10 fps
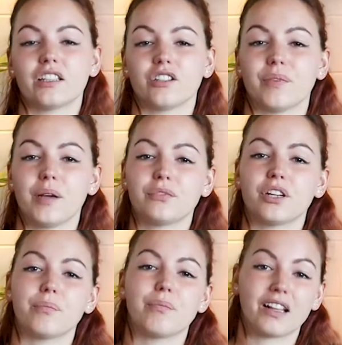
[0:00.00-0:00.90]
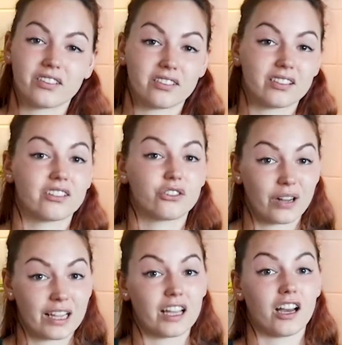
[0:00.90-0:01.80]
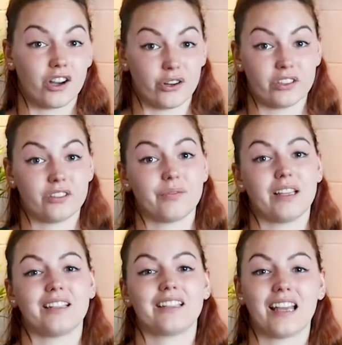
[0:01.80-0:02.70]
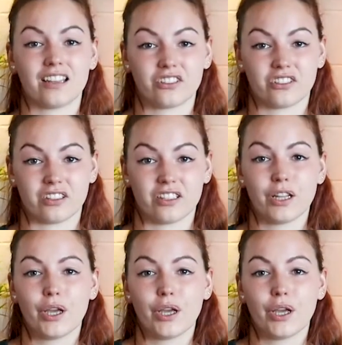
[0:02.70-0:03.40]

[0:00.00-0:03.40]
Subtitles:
The membrane mustn't dry out. Attention!